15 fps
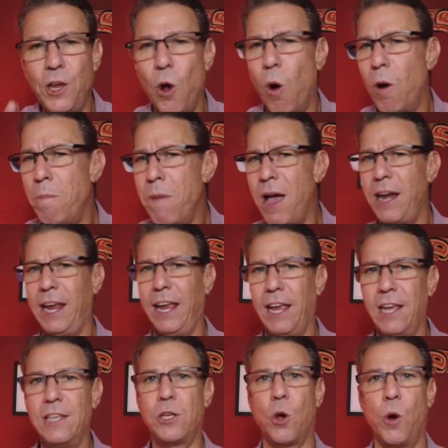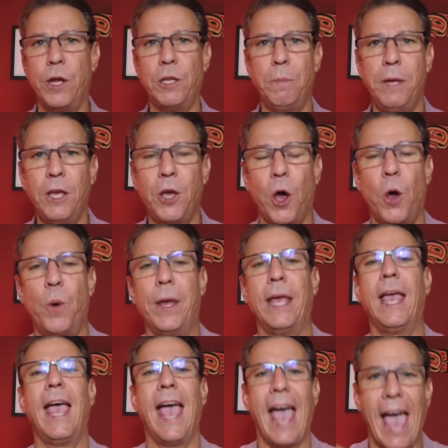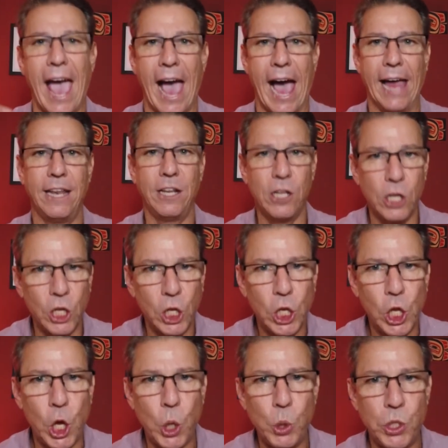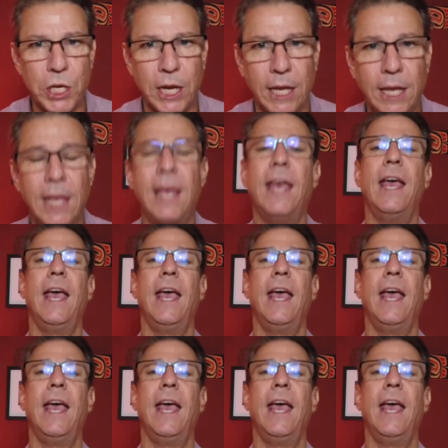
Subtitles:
your money is going to be going at closing